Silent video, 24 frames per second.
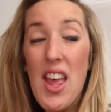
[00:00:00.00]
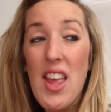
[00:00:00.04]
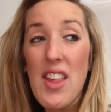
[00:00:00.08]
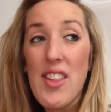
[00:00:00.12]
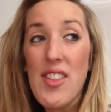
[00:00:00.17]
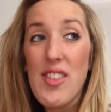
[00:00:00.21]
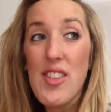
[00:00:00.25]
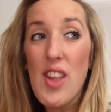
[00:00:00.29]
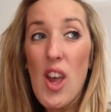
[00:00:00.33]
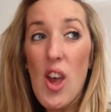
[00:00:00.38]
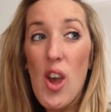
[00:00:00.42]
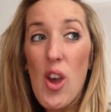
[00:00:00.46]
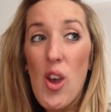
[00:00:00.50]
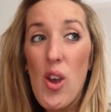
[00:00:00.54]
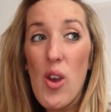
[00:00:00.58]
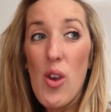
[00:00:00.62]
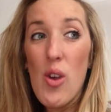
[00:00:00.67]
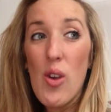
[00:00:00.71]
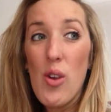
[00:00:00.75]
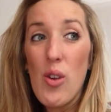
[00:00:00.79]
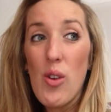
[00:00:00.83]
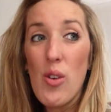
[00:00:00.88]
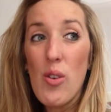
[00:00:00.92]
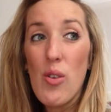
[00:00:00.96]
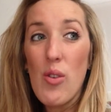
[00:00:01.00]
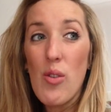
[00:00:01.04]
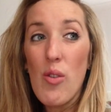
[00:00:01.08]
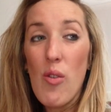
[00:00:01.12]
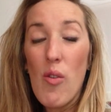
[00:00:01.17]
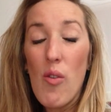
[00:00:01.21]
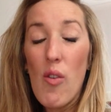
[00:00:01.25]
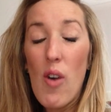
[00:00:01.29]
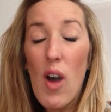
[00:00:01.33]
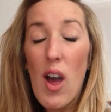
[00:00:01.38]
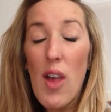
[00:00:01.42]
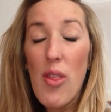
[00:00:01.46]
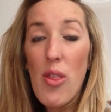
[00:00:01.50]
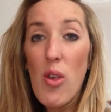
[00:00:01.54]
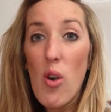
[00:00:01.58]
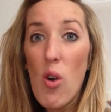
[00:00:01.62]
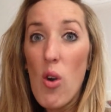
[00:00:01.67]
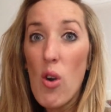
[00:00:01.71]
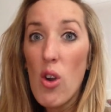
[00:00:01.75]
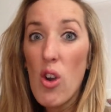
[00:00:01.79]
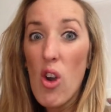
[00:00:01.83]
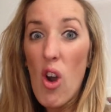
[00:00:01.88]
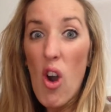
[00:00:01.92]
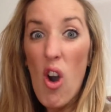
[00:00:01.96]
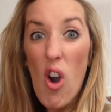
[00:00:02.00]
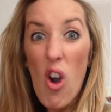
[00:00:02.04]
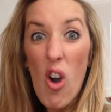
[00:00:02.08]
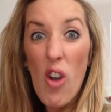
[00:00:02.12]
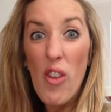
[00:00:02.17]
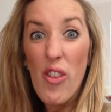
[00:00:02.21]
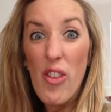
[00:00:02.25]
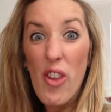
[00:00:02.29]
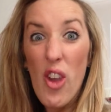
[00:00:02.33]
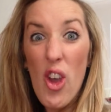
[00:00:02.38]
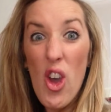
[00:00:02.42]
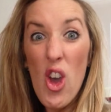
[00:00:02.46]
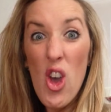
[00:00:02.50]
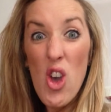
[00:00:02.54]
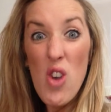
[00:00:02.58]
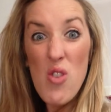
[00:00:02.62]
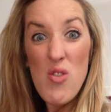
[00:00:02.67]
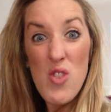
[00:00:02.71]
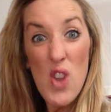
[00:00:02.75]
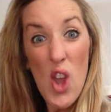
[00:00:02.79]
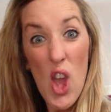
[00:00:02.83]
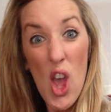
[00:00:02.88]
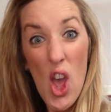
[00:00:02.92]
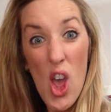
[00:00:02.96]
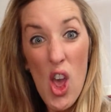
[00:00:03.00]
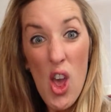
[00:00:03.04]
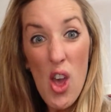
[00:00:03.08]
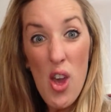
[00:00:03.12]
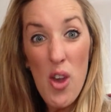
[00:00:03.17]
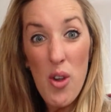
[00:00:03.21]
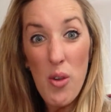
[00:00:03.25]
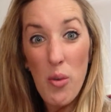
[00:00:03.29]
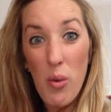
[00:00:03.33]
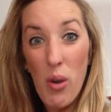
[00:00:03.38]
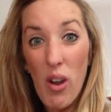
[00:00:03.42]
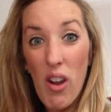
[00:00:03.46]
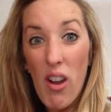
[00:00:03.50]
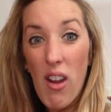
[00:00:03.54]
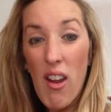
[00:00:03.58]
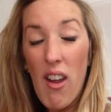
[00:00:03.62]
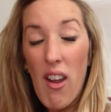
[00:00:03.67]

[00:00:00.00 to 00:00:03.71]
So I thought, God, who knew?